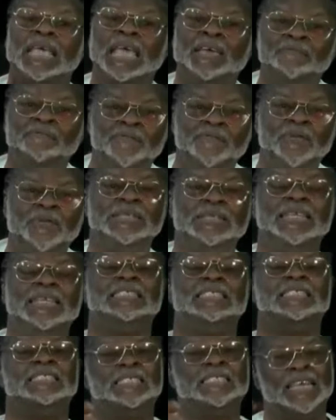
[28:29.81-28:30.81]
even
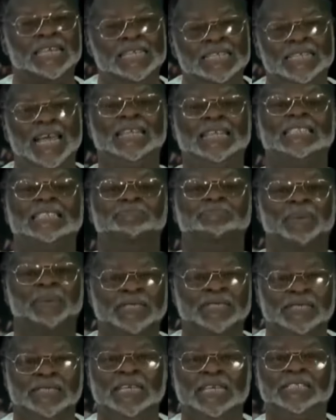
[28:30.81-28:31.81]
dissented
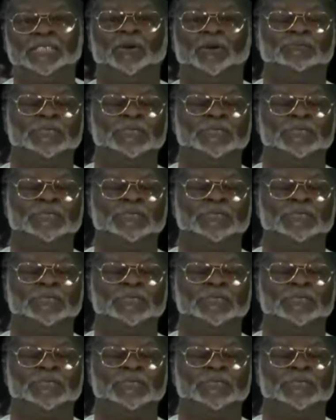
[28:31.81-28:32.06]
spaces